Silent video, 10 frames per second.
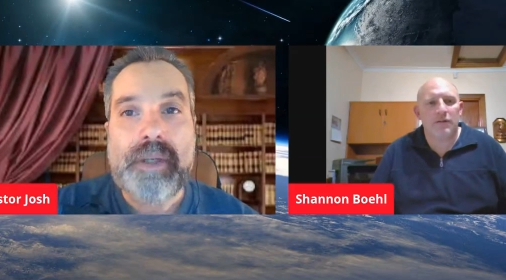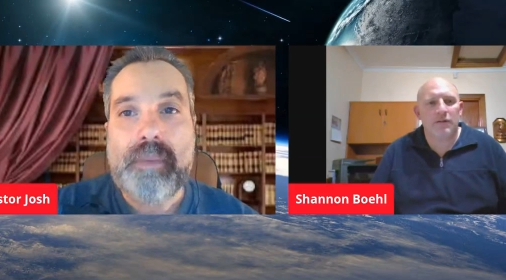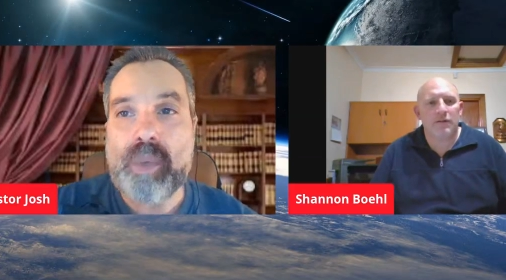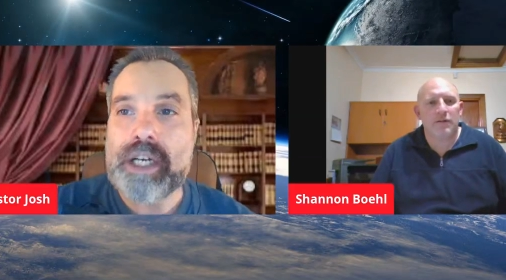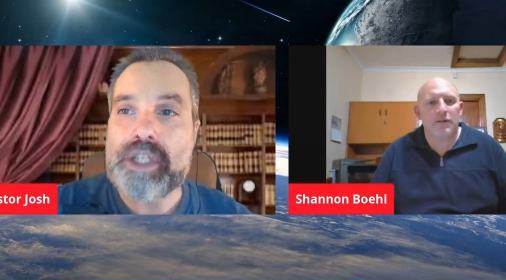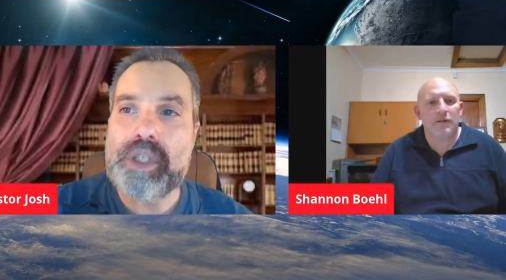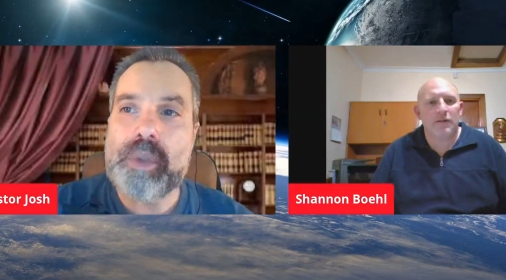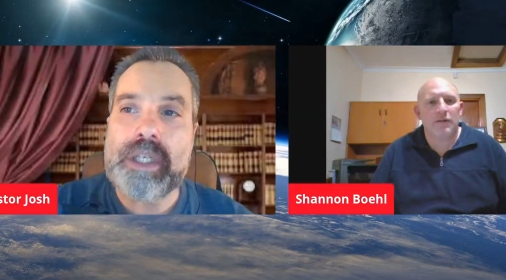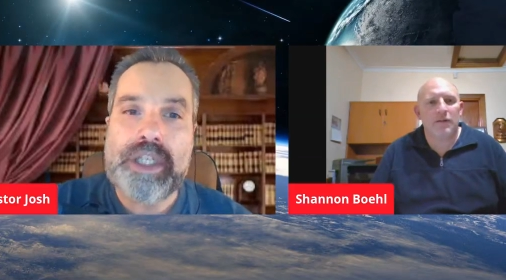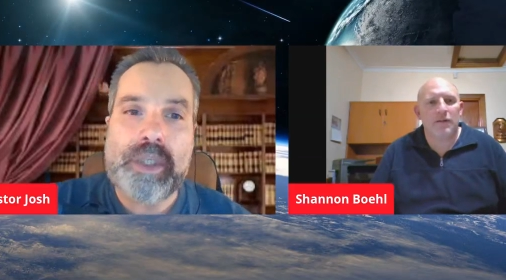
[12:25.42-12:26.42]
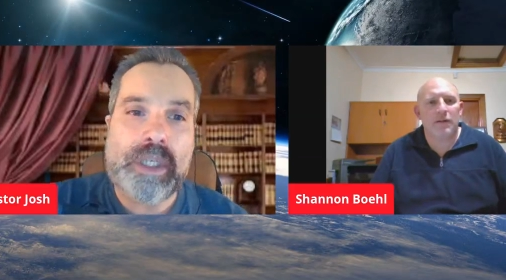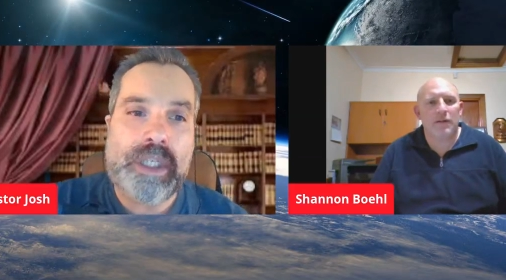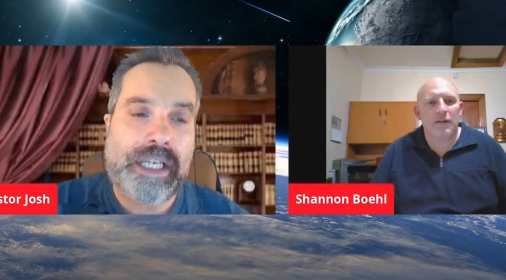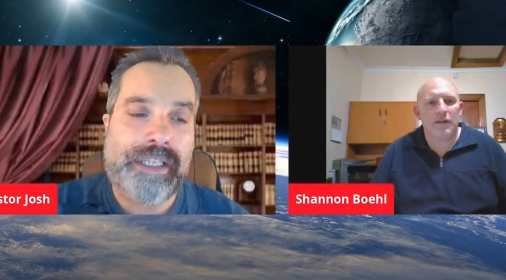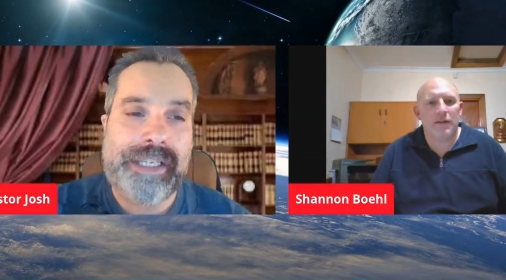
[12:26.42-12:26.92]
Speaker 1: Whereas you would you would
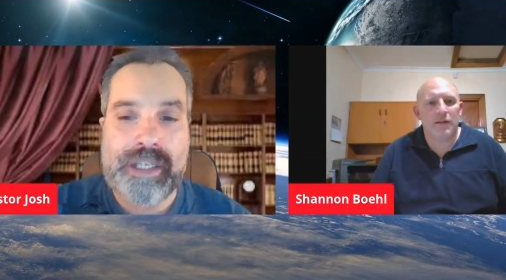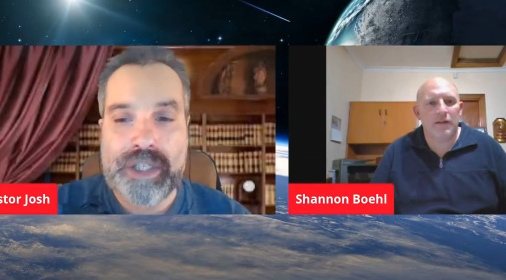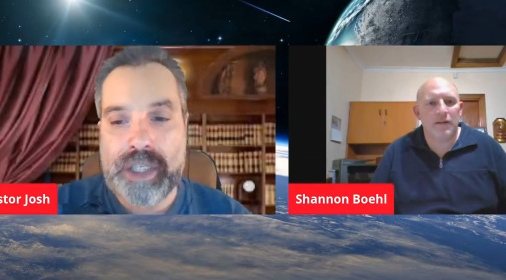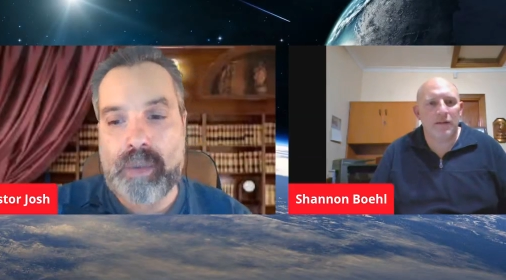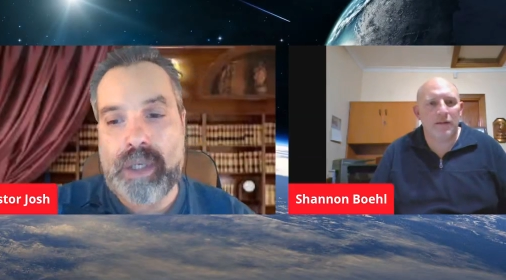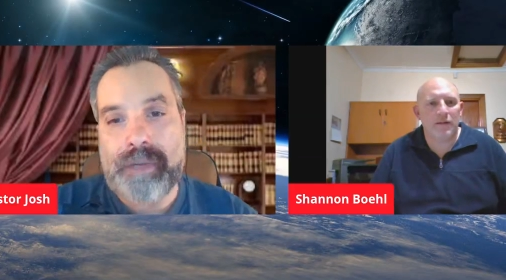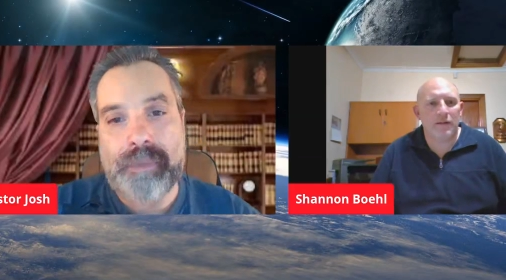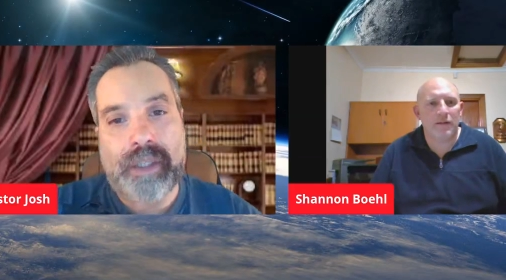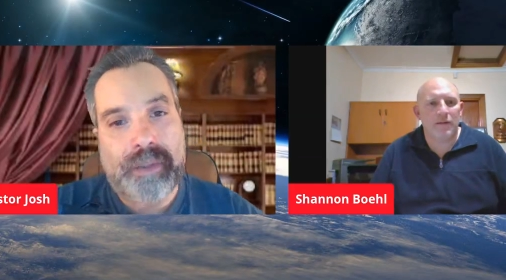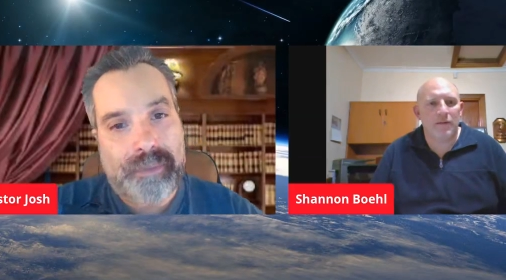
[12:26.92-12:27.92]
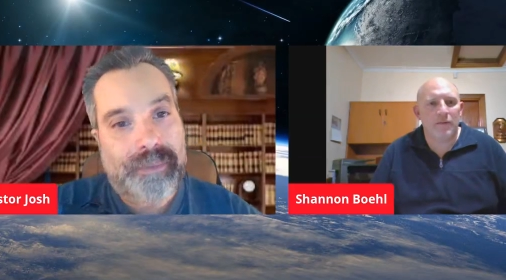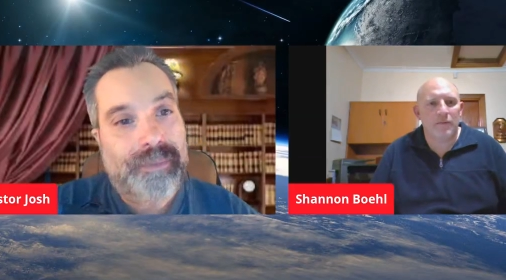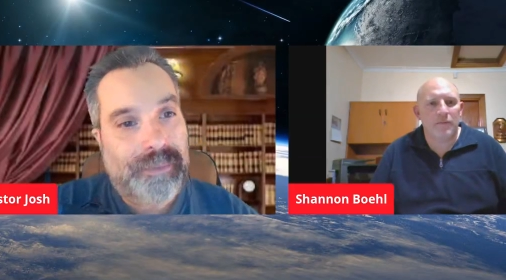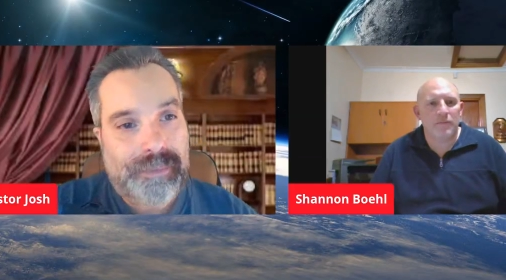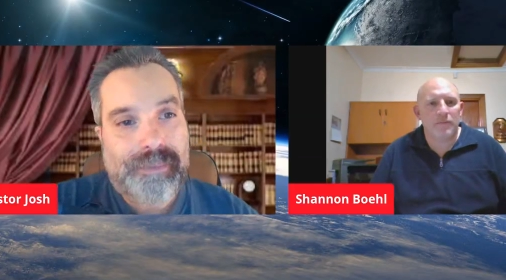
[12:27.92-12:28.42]
take that and say, well, I'm going to
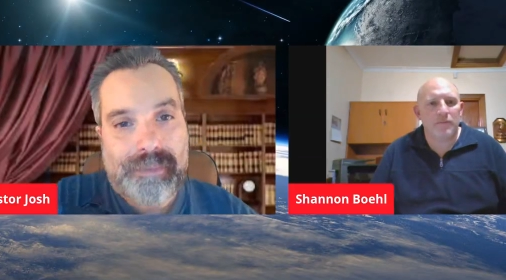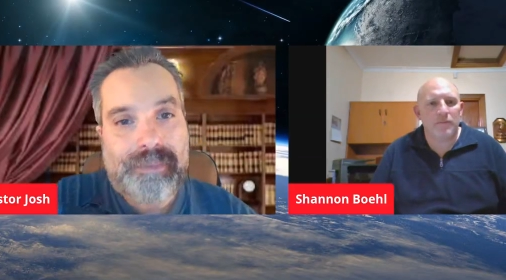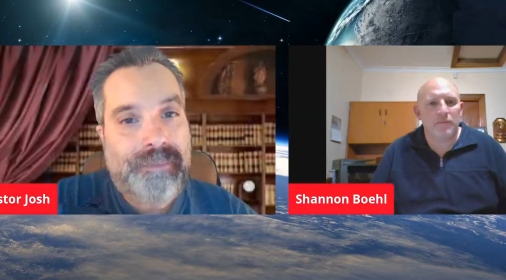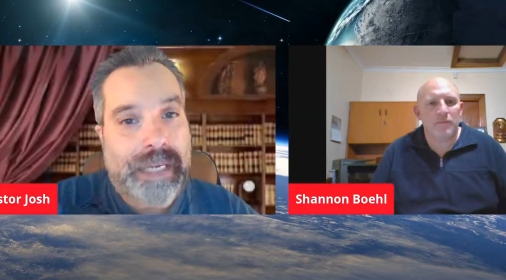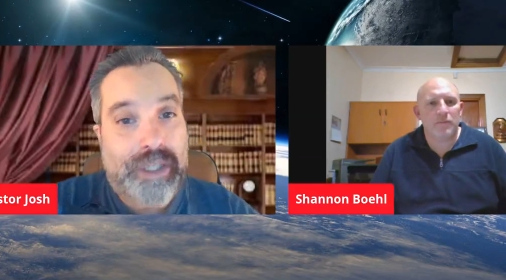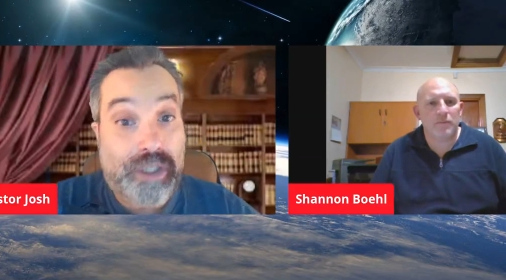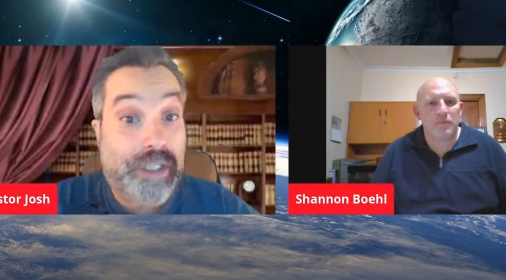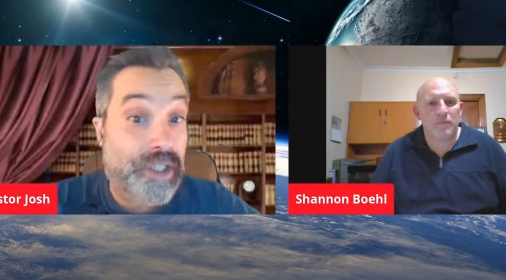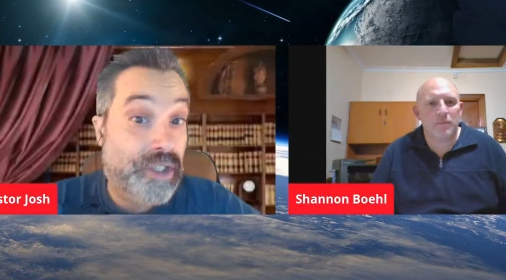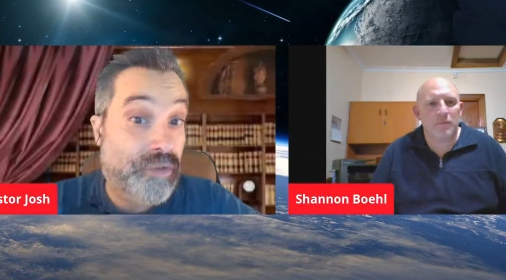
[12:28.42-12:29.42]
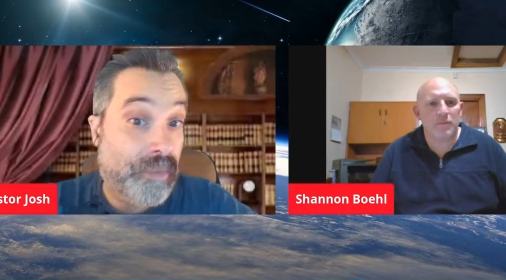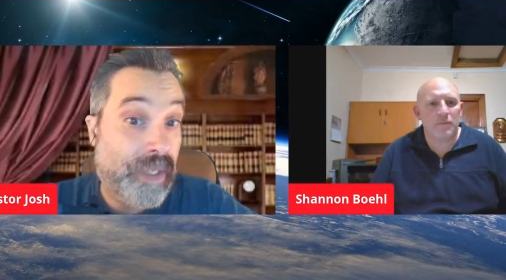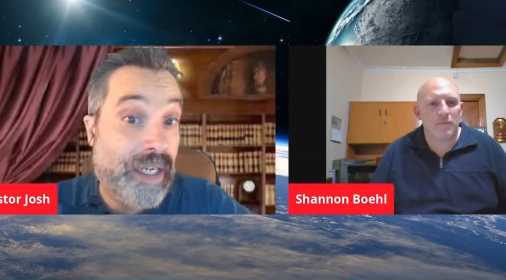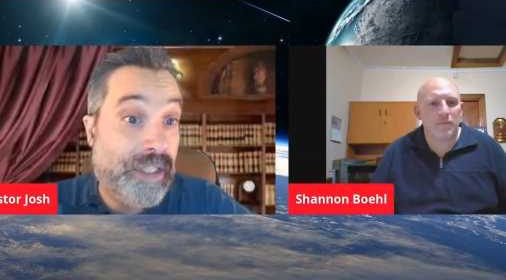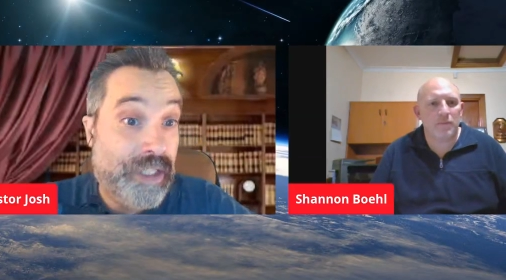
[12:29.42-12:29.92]
make sure this is from
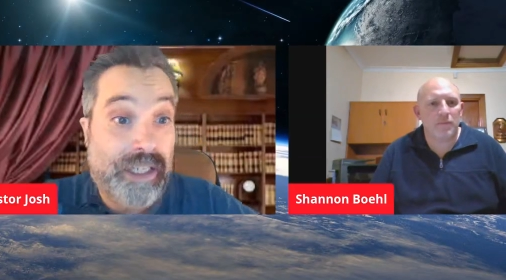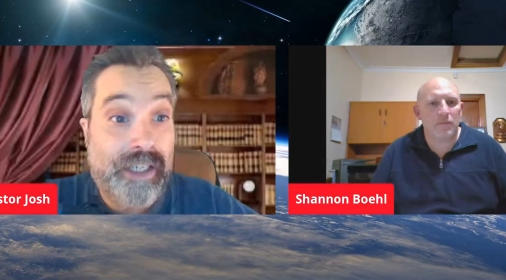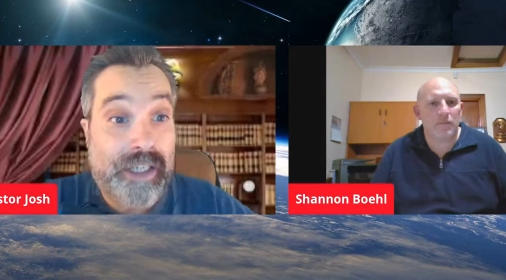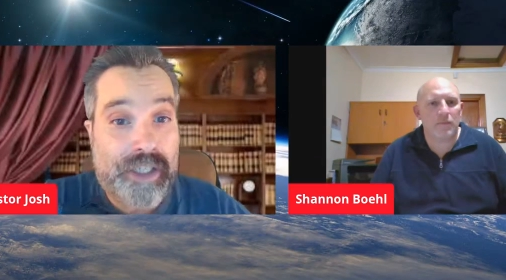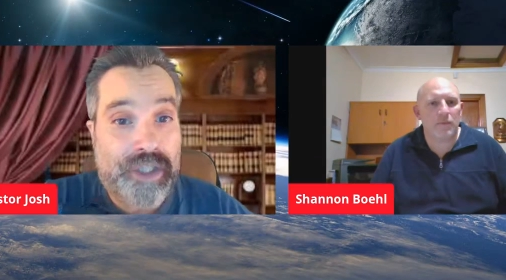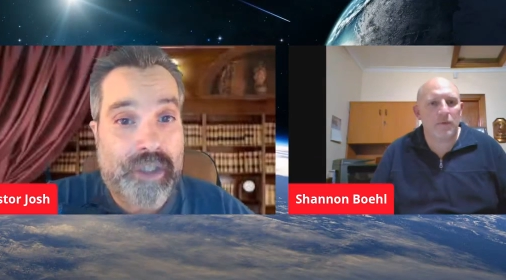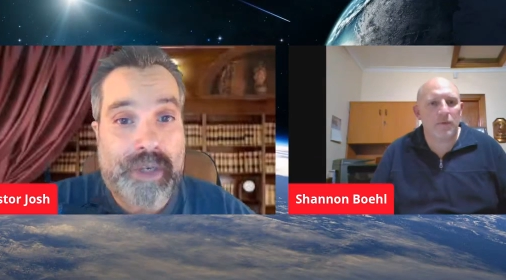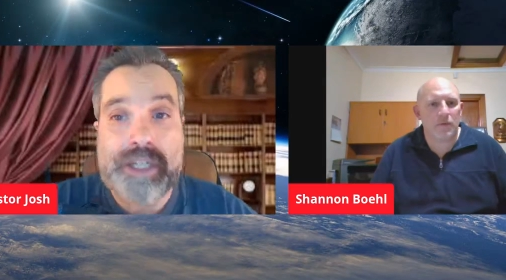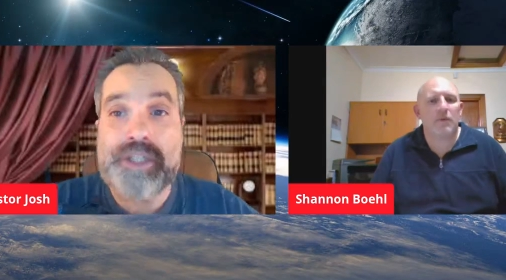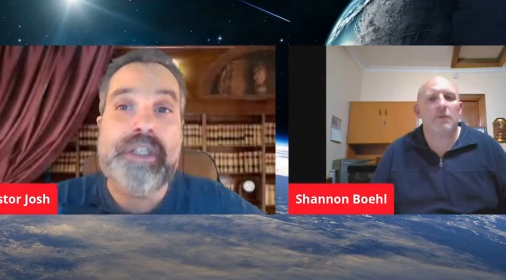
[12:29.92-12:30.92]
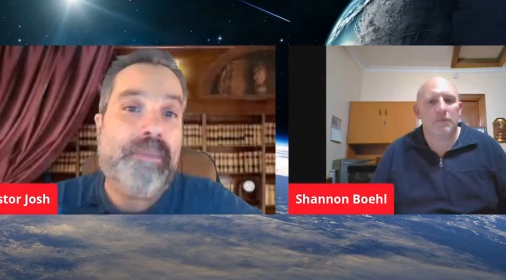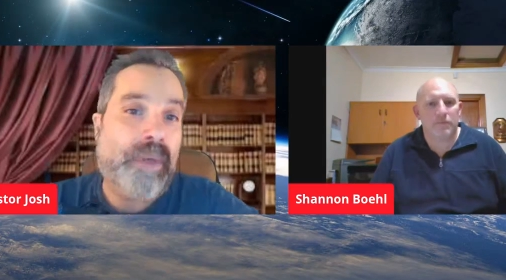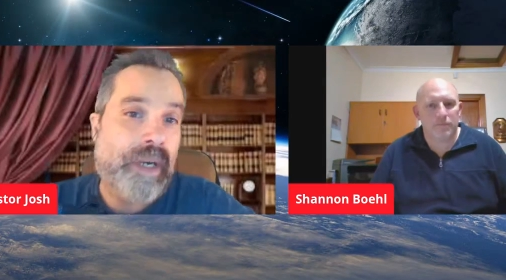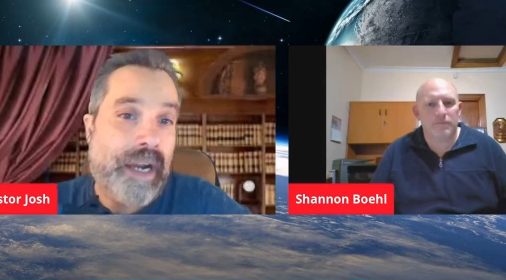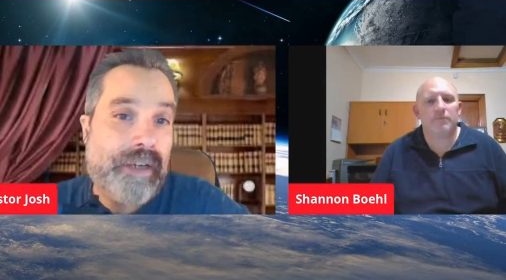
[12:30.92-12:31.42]
God, take it under consideration and
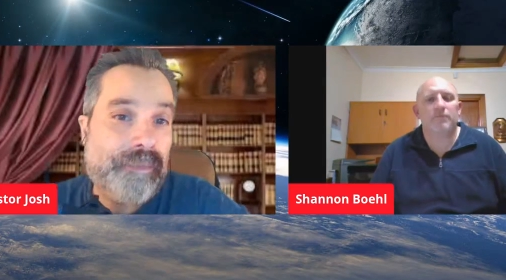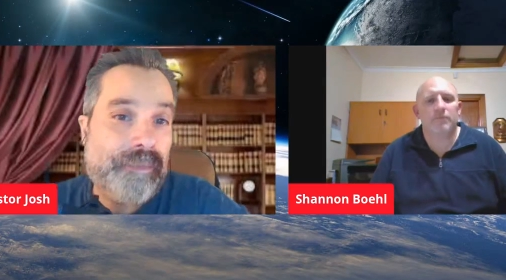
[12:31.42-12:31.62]
pray.